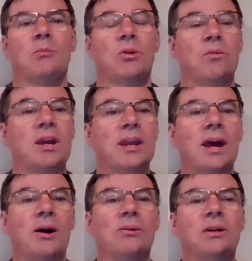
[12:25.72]
But right
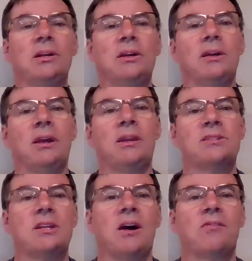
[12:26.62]
now, it
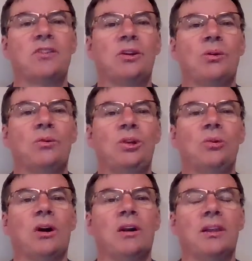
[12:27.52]
is enough to know
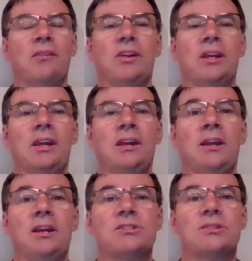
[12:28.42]
you are living in
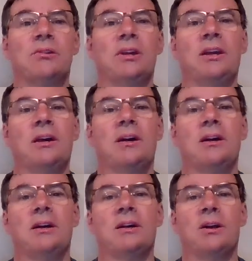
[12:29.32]
history.
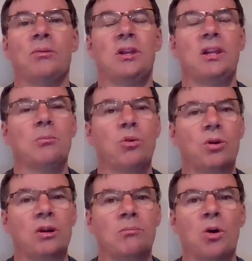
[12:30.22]
A really
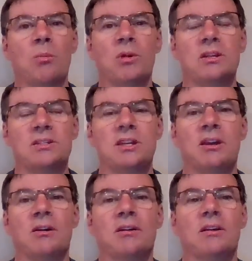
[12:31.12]
important moment is
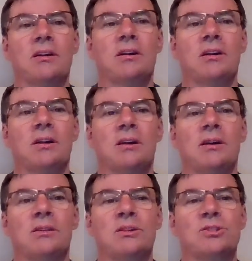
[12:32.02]
here.
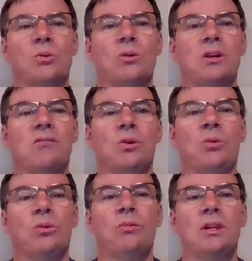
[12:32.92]
The story of an
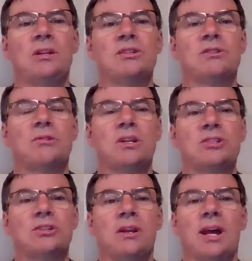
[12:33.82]
old religious
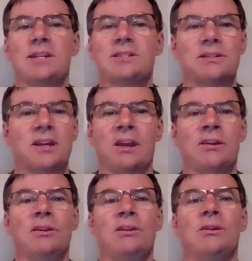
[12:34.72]
tradition hasn't
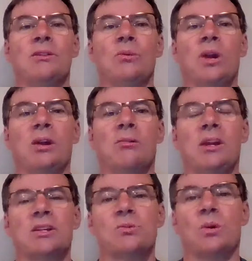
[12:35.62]
ended the way
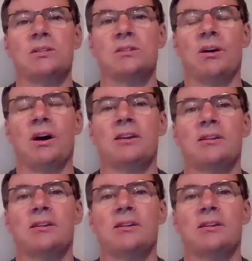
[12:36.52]
critics once thought.